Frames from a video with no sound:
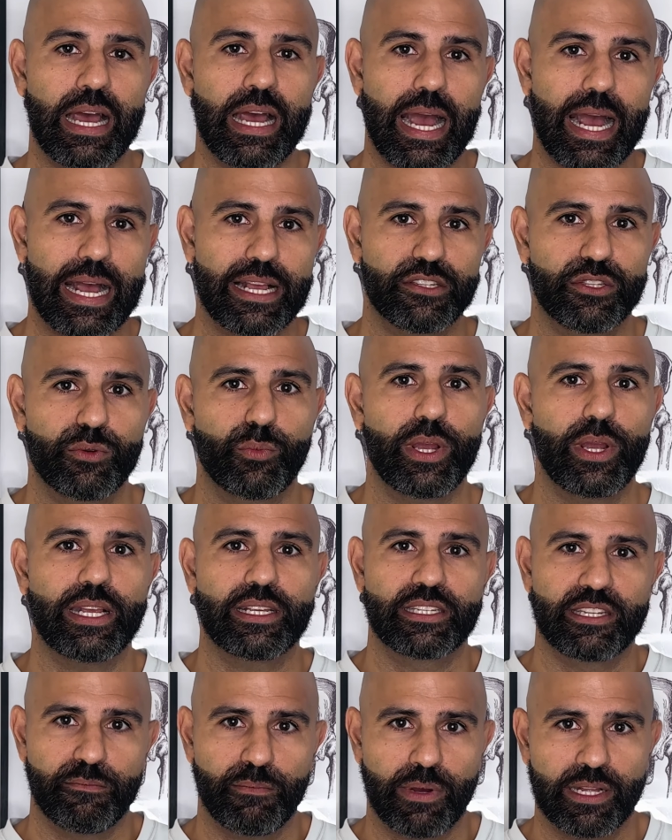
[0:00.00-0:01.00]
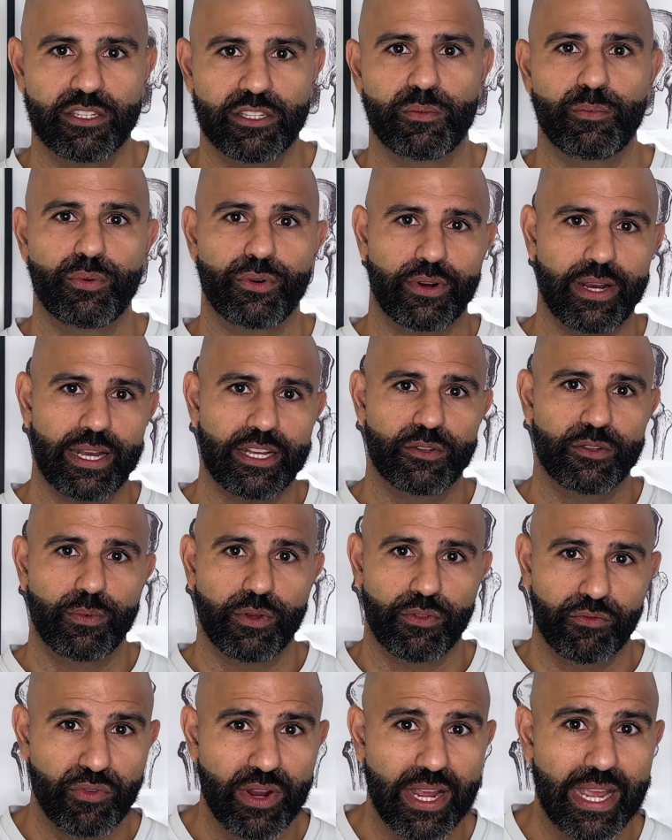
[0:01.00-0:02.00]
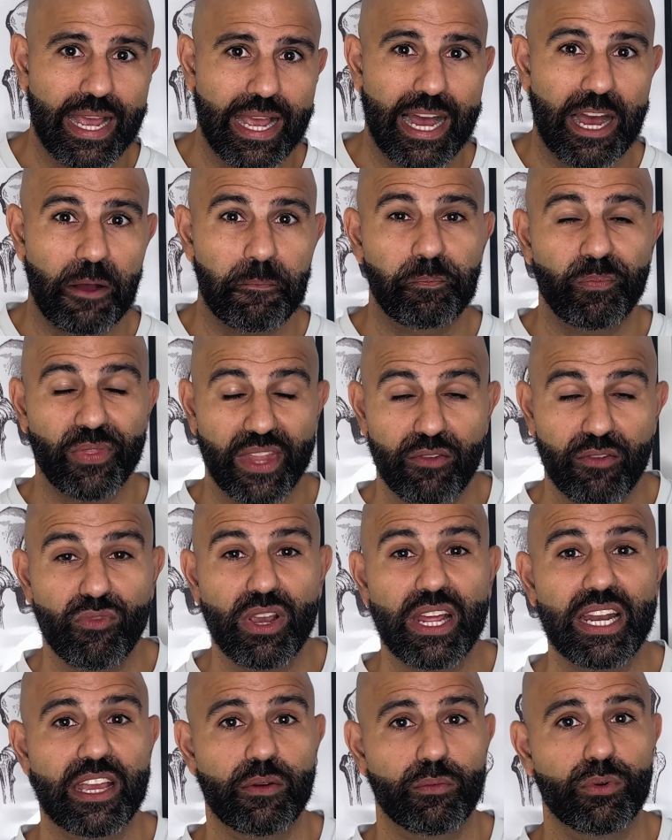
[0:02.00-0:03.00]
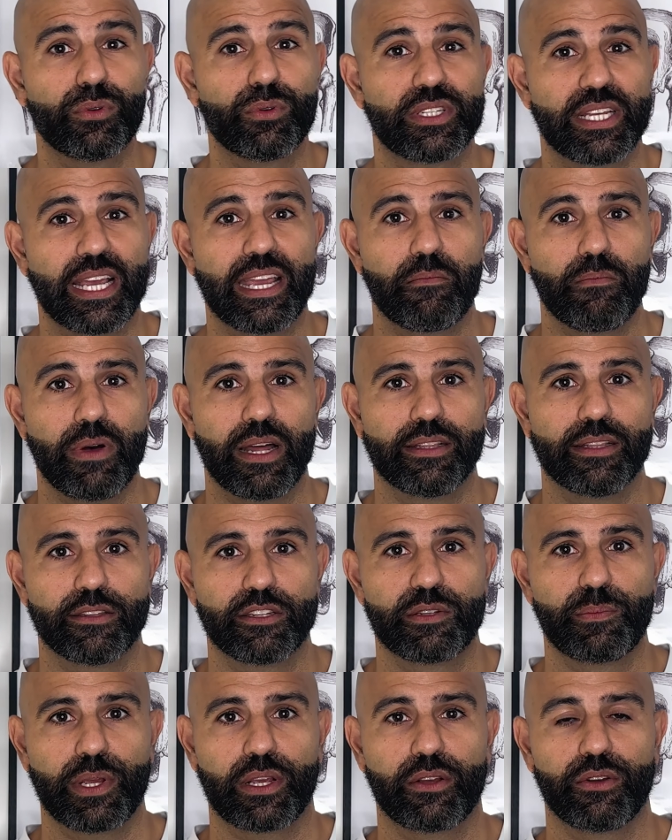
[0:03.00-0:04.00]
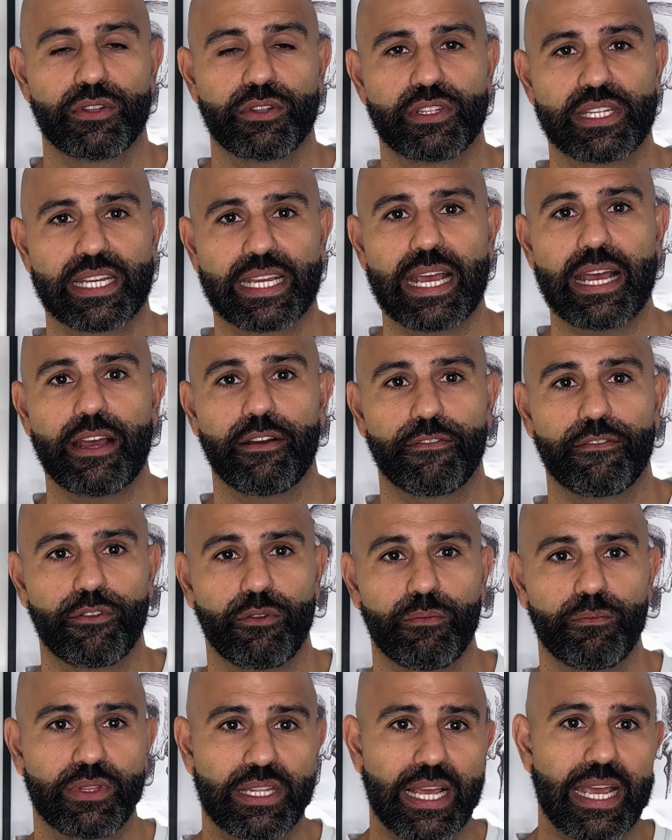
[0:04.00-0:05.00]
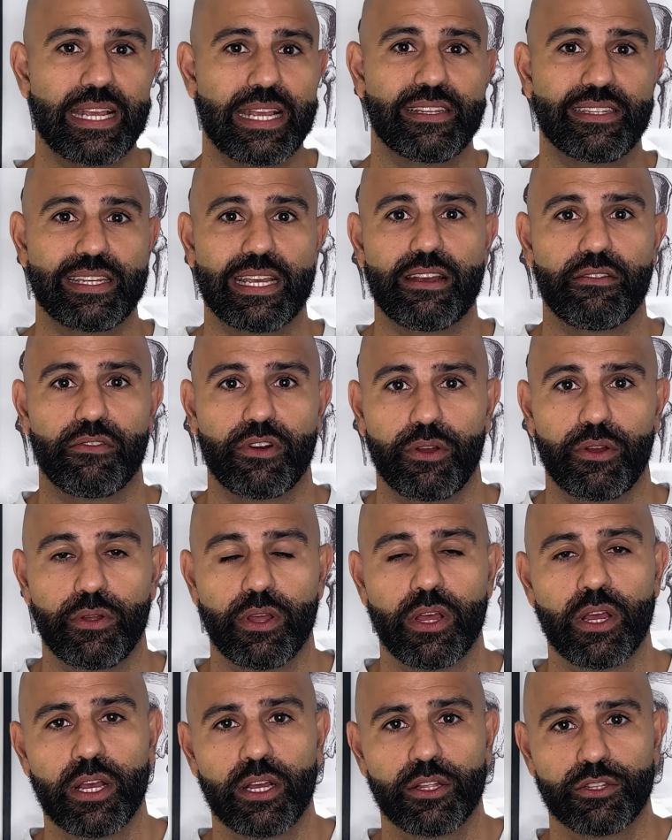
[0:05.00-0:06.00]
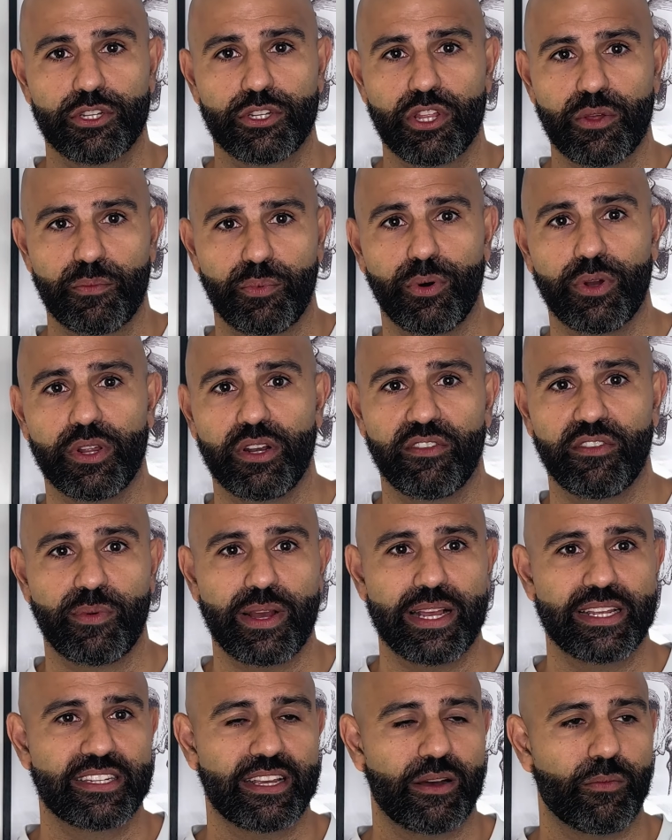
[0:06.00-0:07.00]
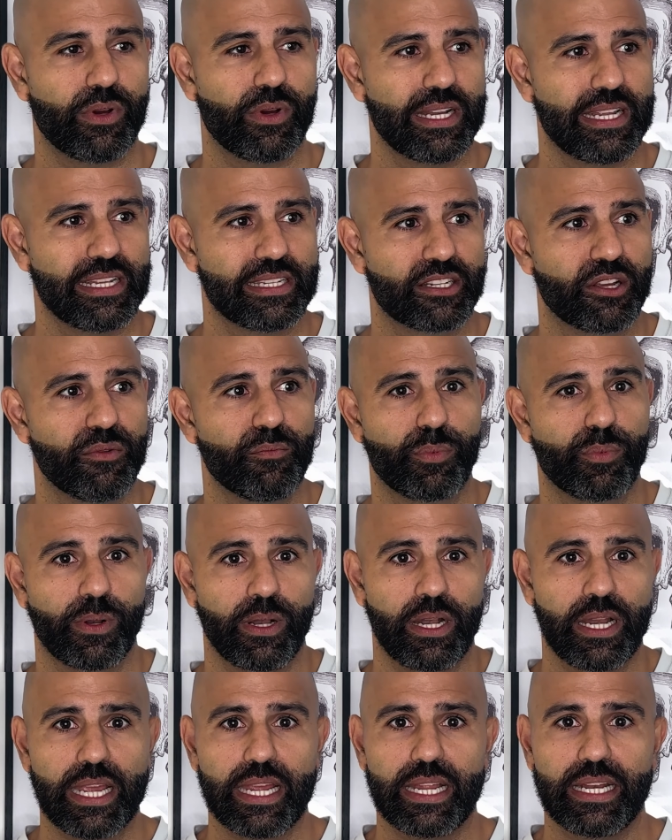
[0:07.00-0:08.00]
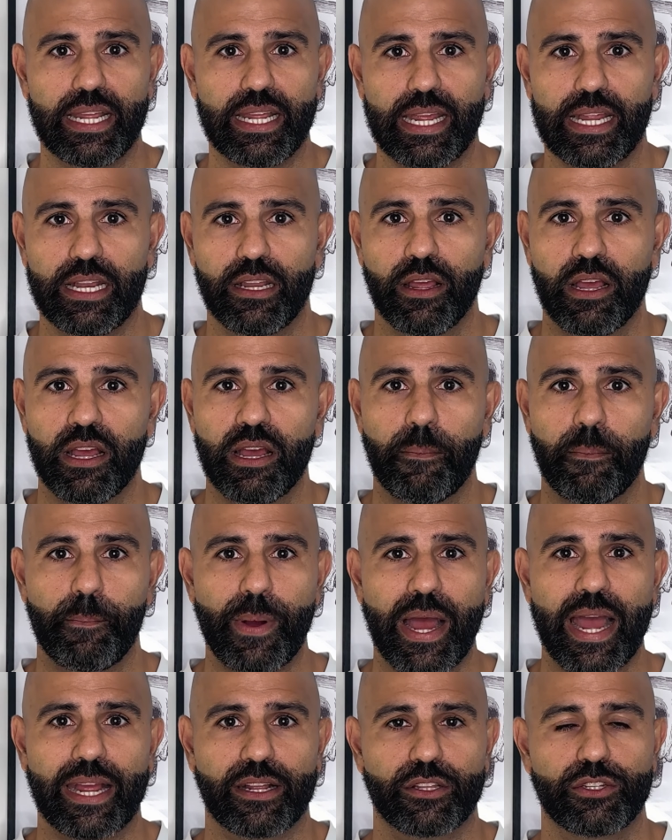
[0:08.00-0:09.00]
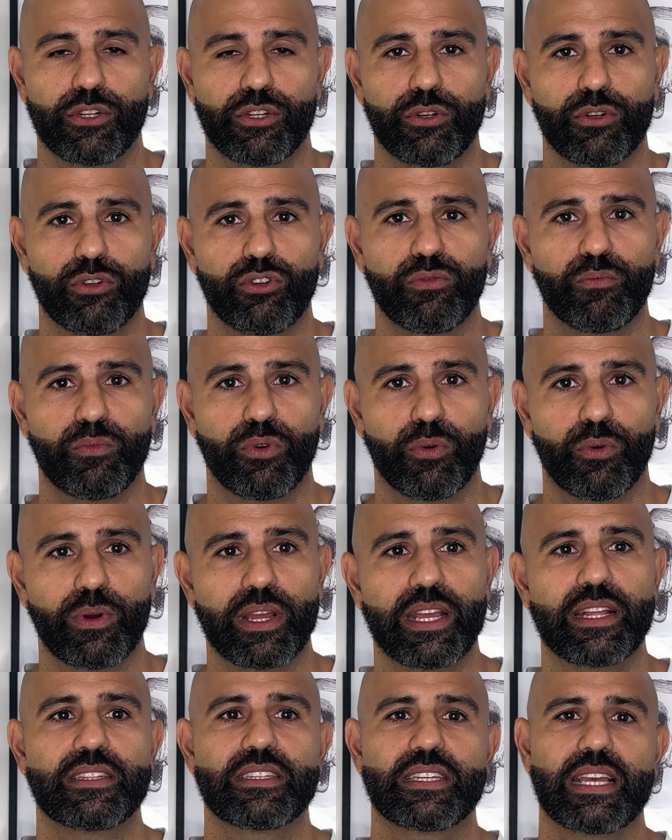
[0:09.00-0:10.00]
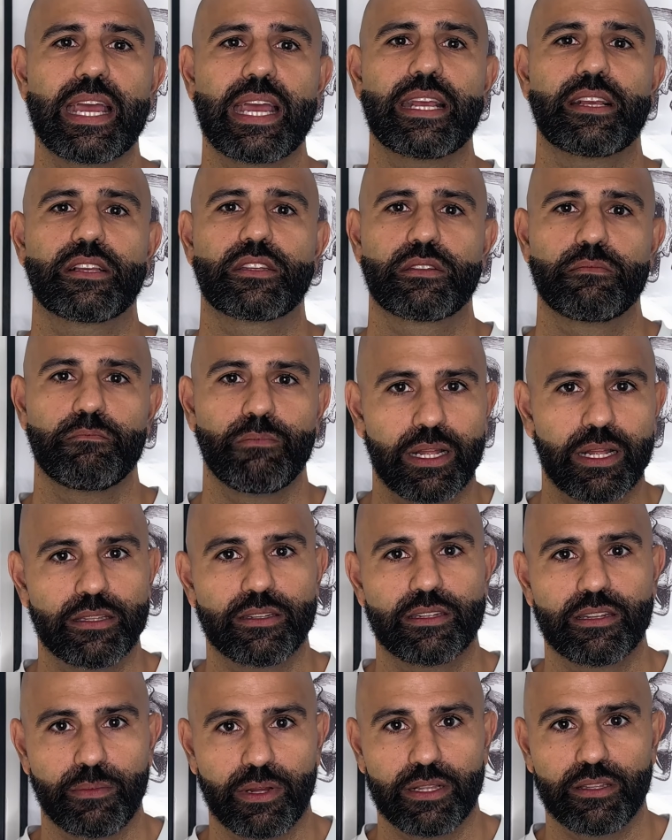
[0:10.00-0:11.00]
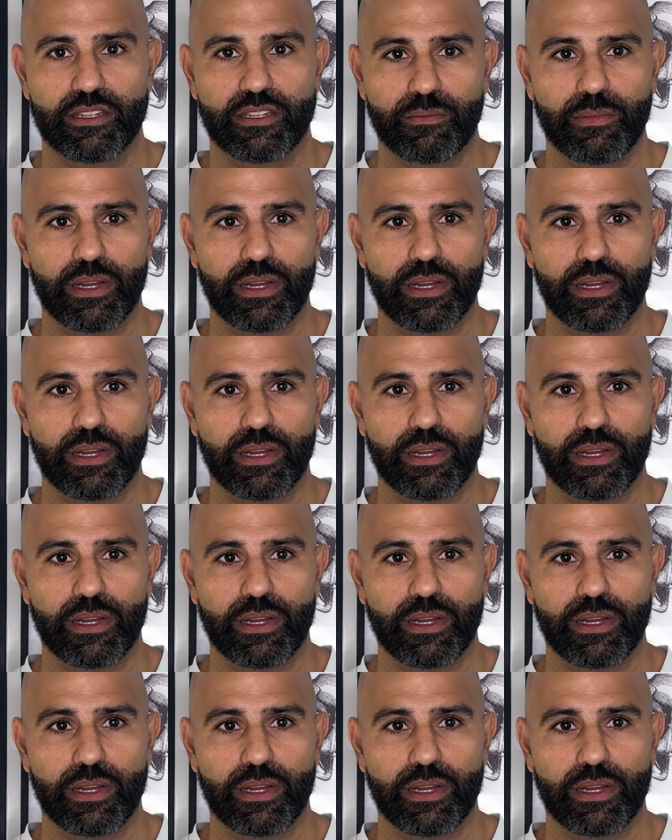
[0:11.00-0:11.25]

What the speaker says: As the weeks and months progress with rehab, and really it will take months, because to get from day 0 to the point of where someone is completely back to normal, it takes months and months and